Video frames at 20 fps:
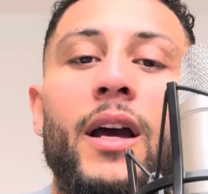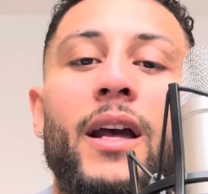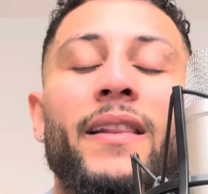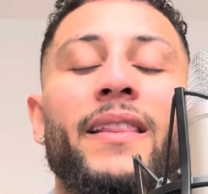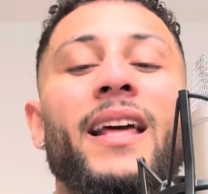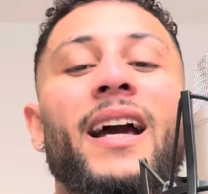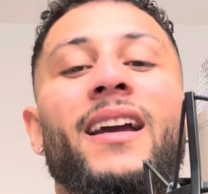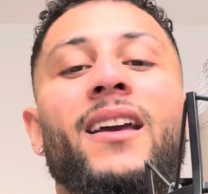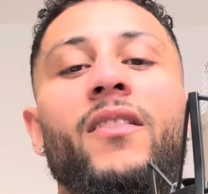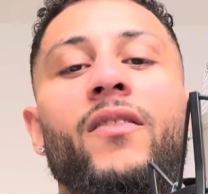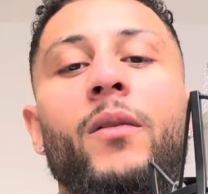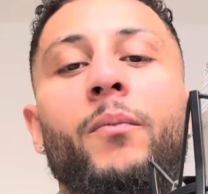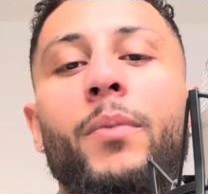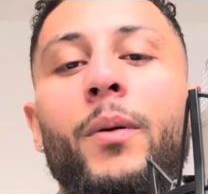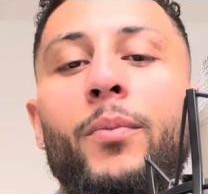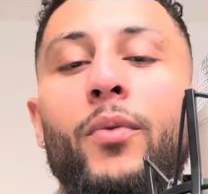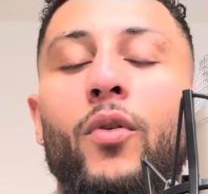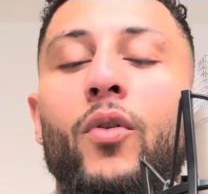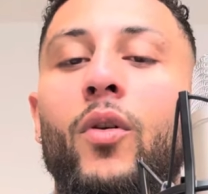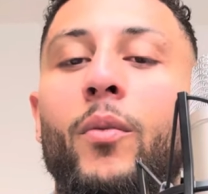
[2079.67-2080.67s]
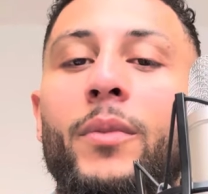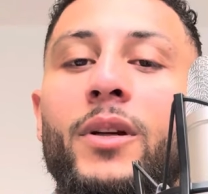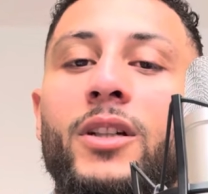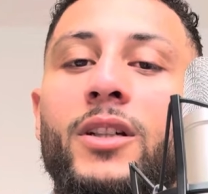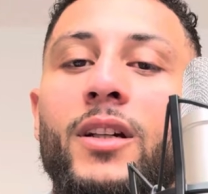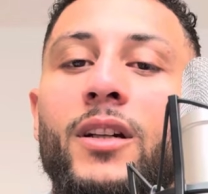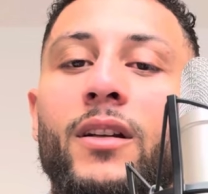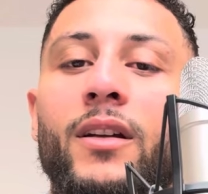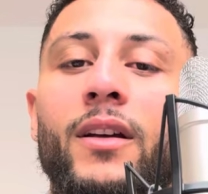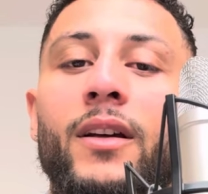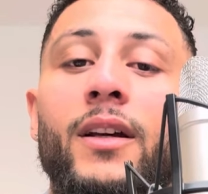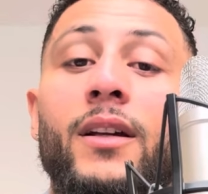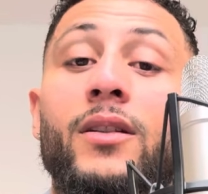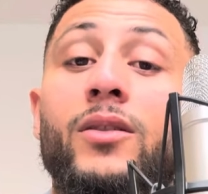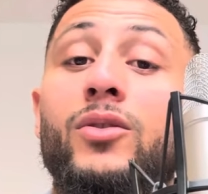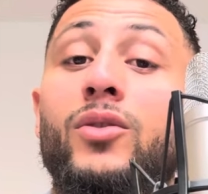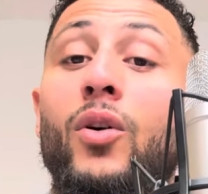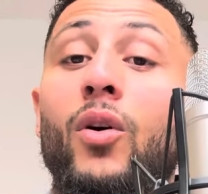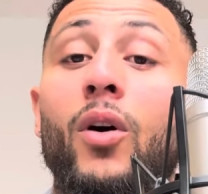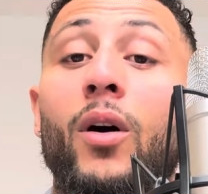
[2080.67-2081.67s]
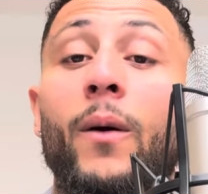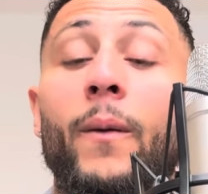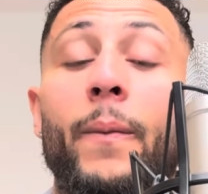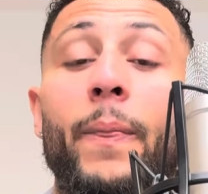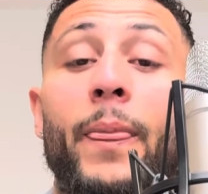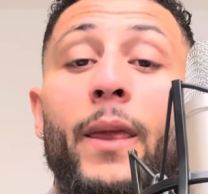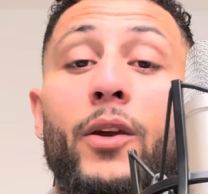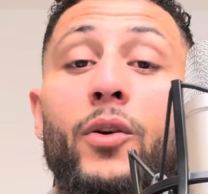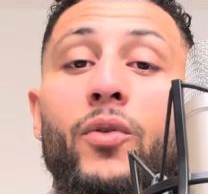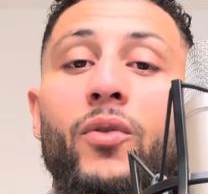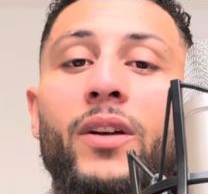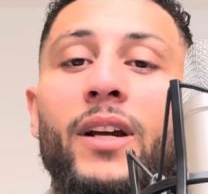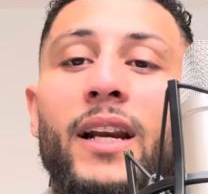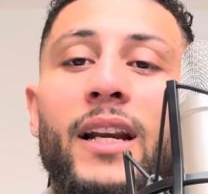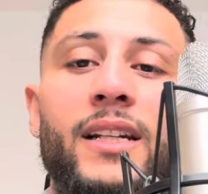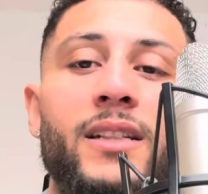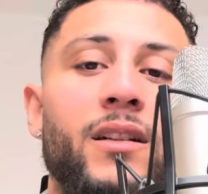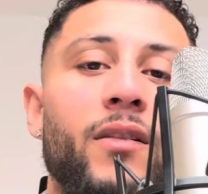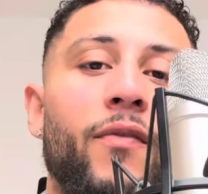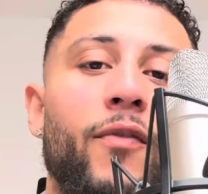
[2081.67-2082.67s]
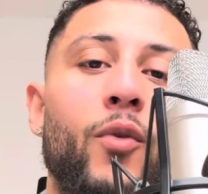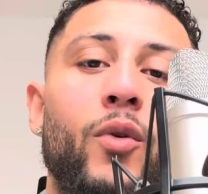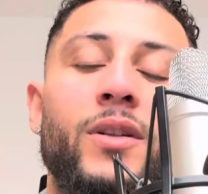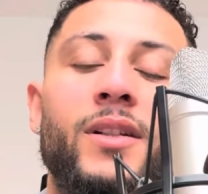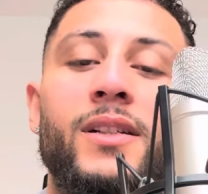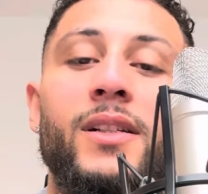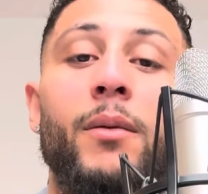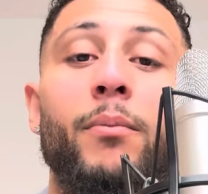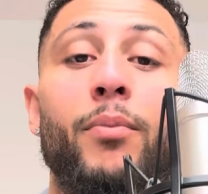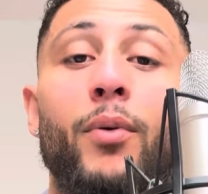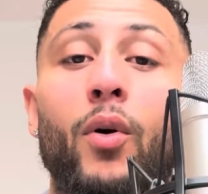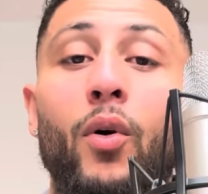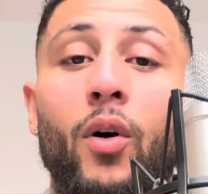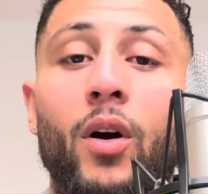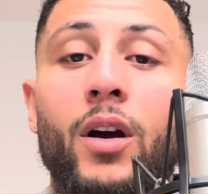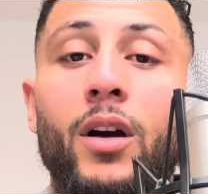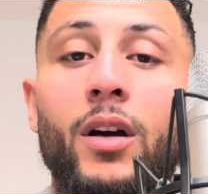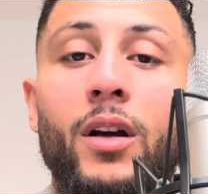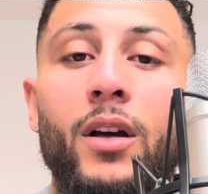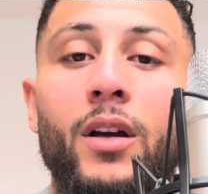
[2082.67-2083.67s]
They are giving people commission. So, you realize influencers are broke.